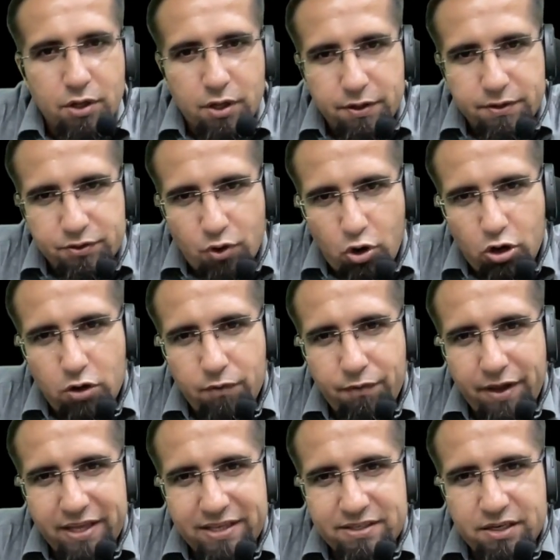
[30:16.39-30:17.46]
is
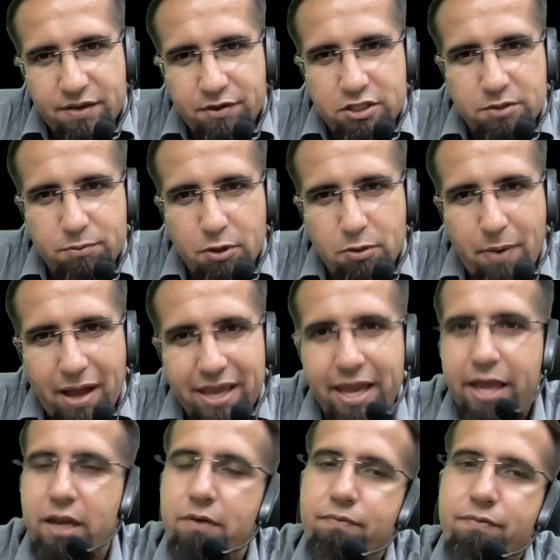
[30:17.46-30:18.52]
always divisible by
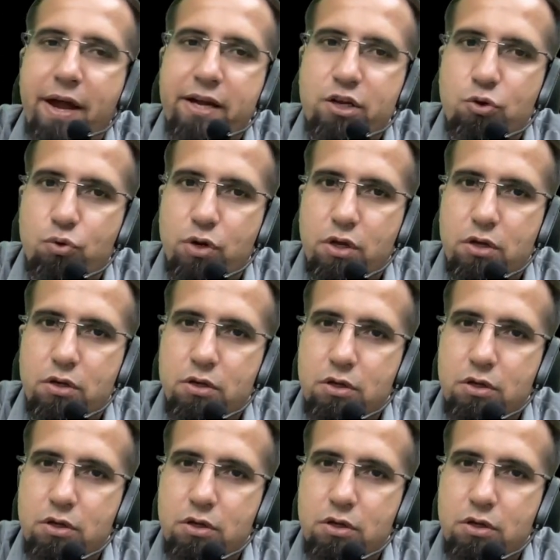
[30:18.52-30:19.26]
n factorial.